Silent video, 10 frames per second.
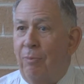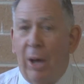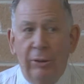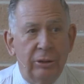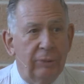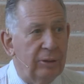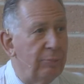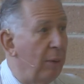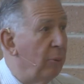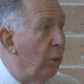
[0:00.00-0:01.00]
most of us,
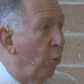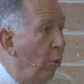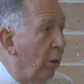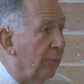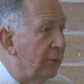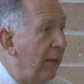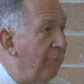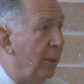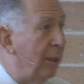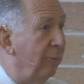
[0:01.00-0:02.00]
probably all of us,
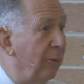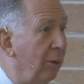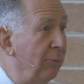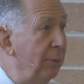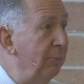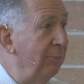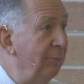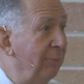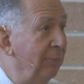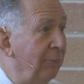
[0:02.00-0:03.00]
have been involved in
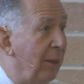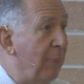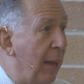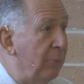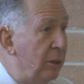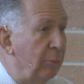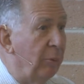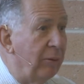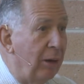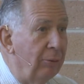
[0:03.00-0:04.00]
the
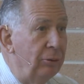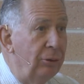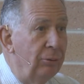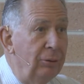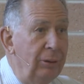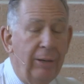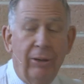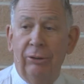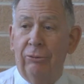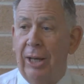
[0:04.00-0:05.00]
baptism of our own children,
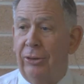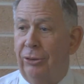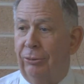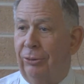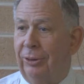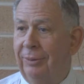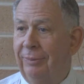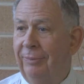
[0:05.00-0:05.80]
our own grandchildren.